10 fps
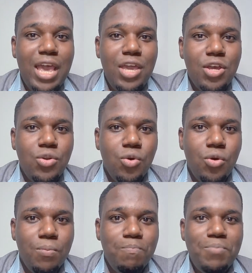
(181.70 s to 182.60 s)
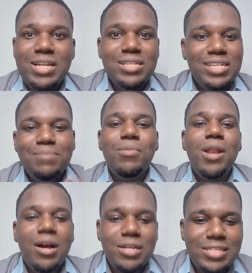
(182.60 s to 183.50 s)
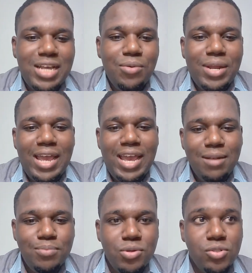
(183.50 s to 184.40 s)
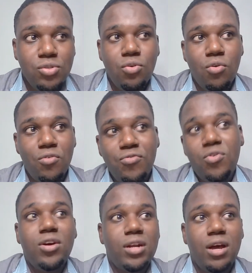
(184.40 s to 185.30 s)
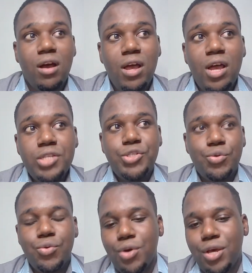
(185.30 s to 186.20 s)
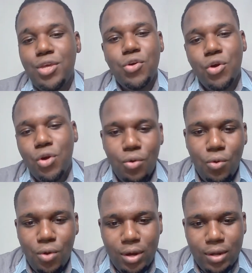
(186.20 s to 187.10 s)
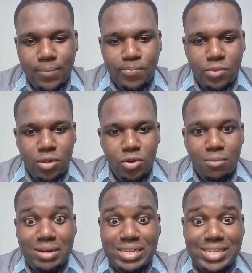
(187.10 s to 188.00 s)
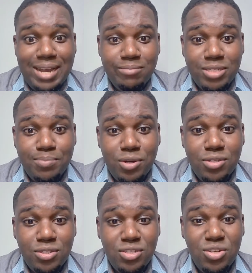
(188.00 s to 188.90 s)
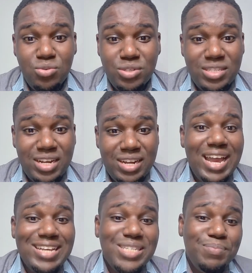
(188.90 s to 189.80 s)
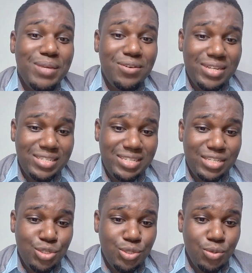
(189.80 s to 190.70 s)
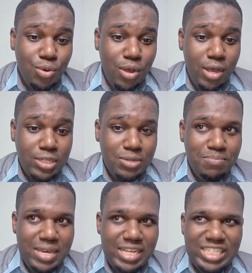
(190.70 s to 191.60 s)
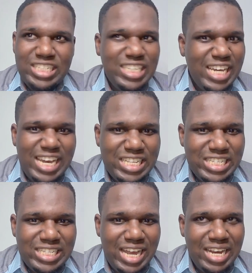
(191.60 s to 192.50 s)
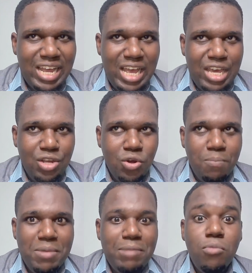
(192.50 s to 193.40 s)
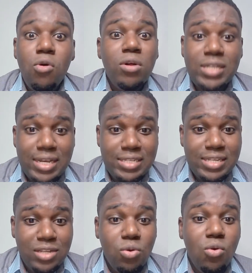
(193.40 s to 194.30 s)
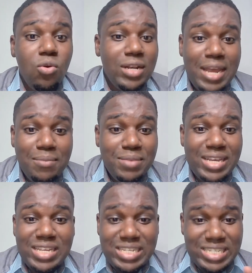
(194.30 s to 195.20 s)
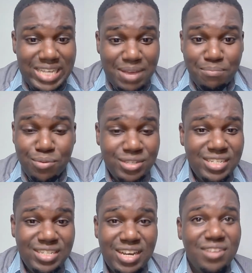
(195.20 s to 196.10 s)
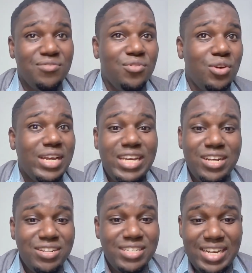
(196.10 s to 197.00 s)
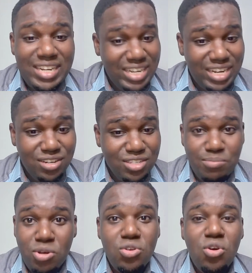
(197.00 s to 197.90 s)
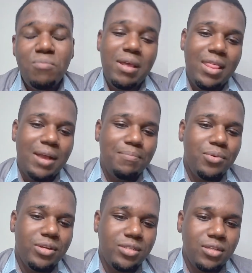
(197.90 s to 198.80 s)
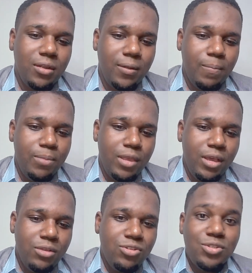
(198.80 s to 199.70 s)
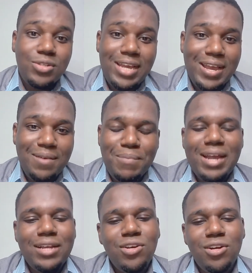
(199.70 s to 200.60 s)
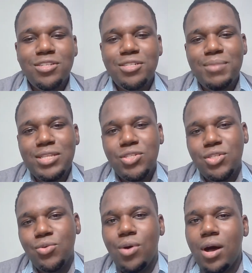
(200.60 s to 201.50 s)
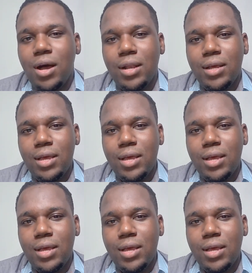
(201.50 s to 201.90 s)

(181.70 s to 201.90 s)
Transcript: you know, building blocks that will help you to go further to your goal. You know, many times persons use their experiences to be chains and, you know, big boulders that hold them in the same position for years and years, but don't be that person. So today, my encouragement to you all